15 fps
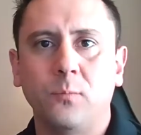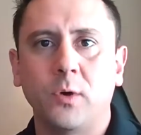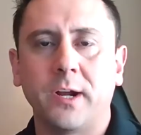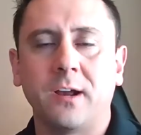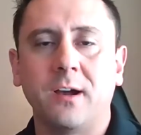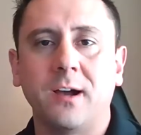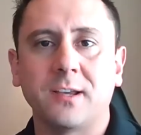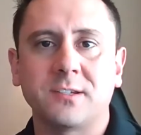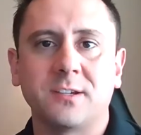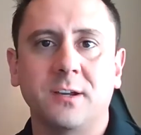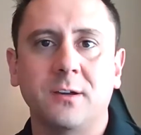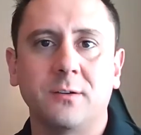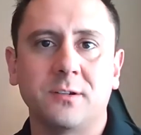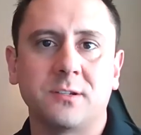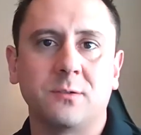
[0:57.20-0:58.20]
what it costs to
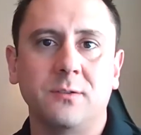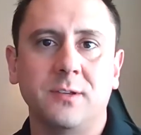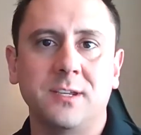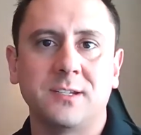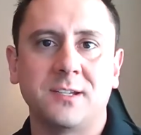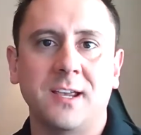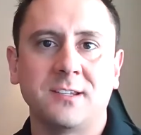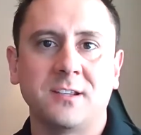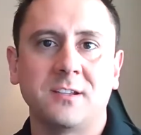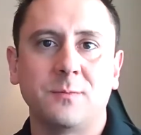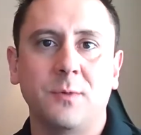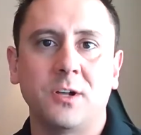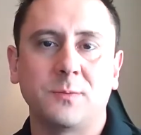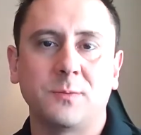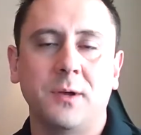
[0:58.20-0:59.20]
go to school these days. It's
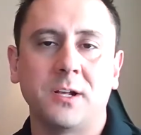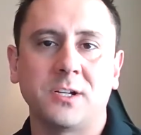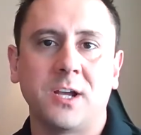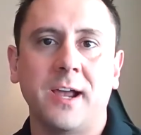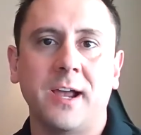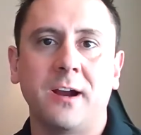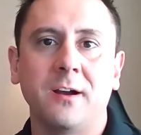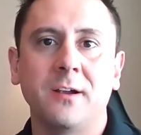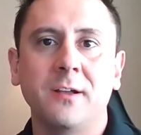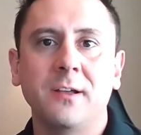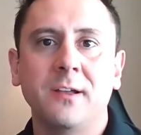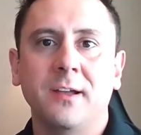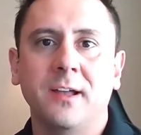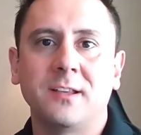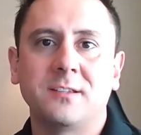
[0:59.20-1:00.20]
much higher.
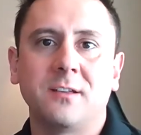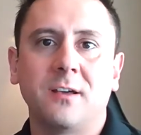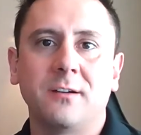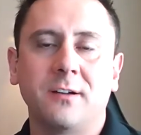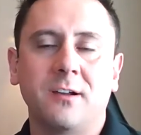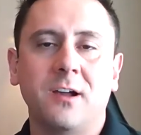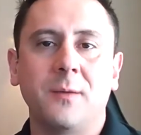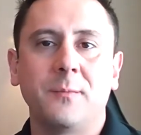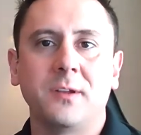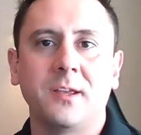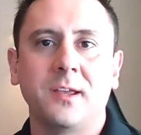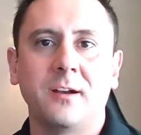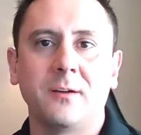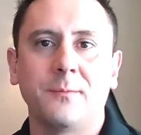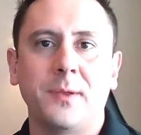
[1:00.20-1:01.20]
It's not uncommon to
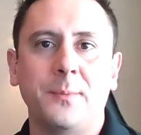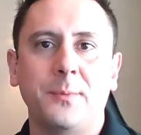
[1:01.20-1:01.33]
hear